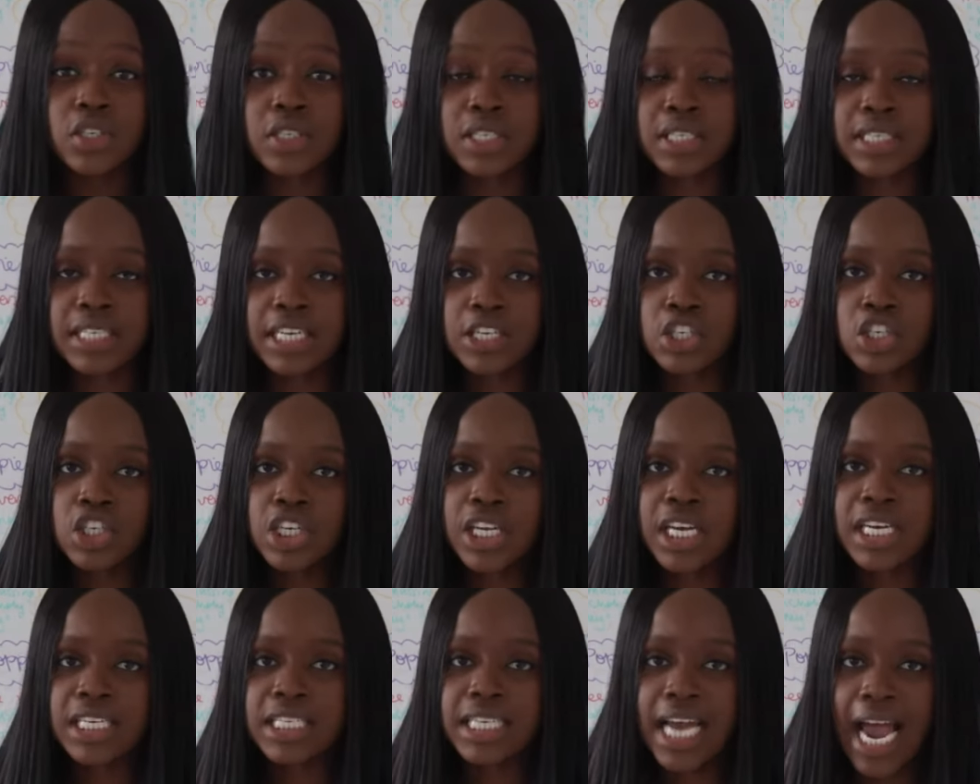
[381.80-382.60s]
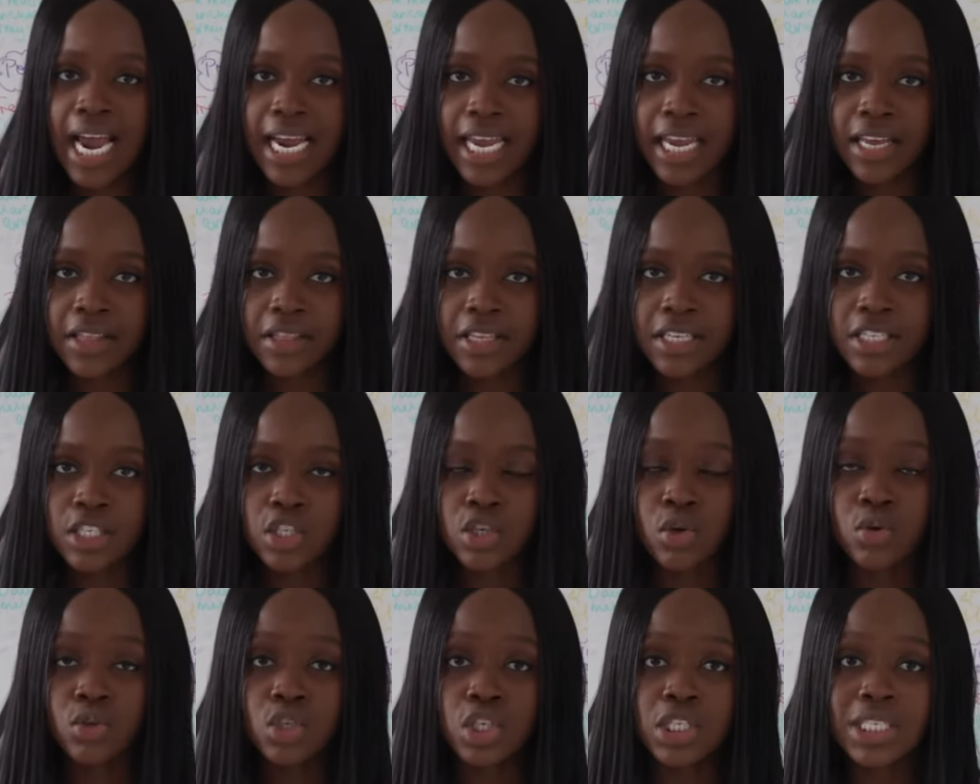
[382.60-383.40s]
is essentially attacking these
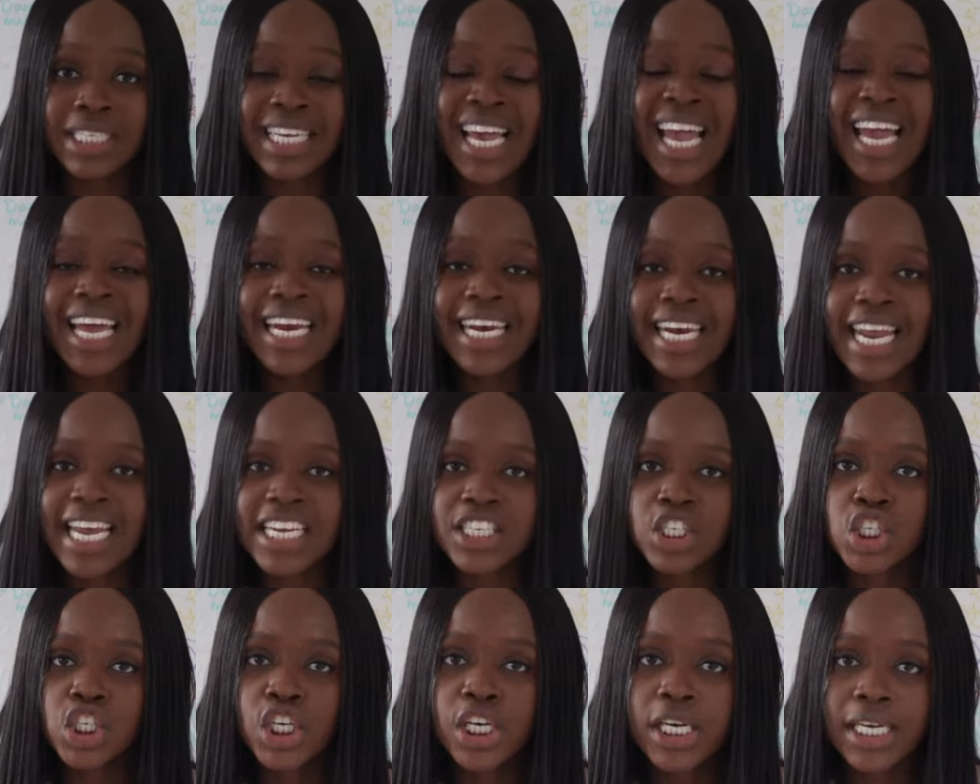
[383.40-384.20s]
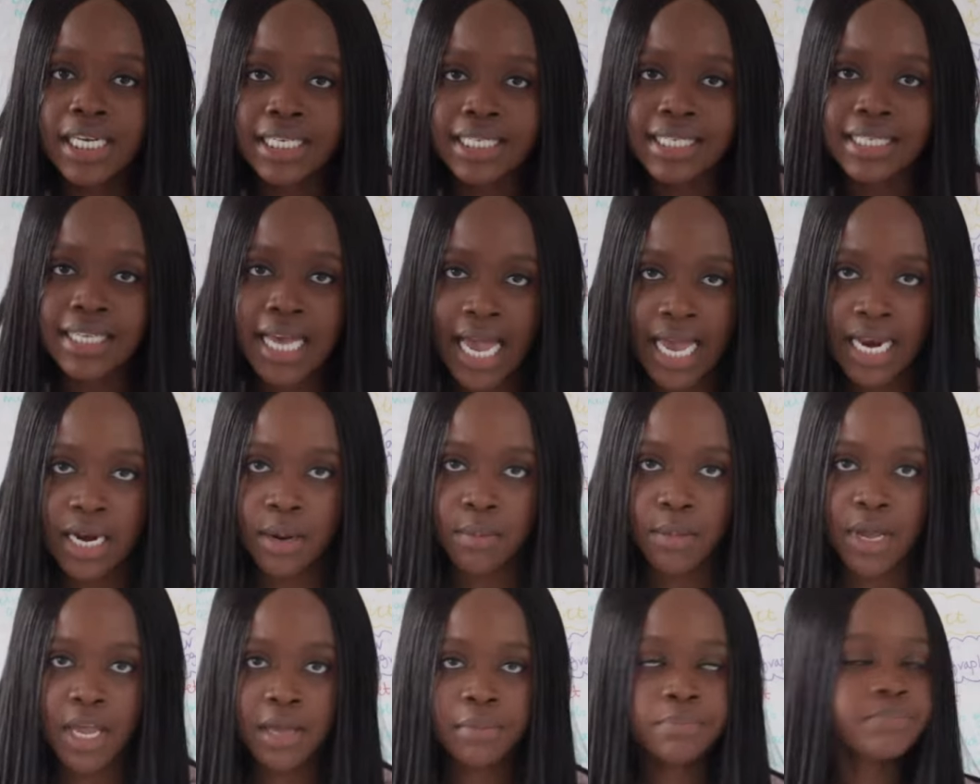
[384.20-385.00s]
soldiers. Nature is the
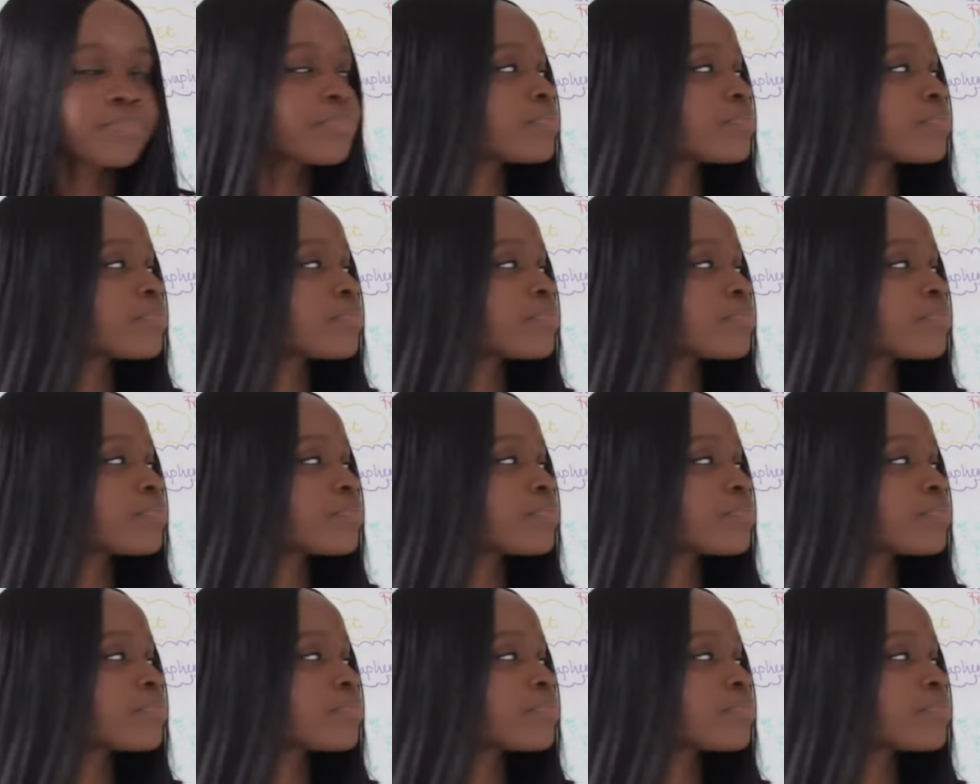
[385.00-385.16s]
enemy.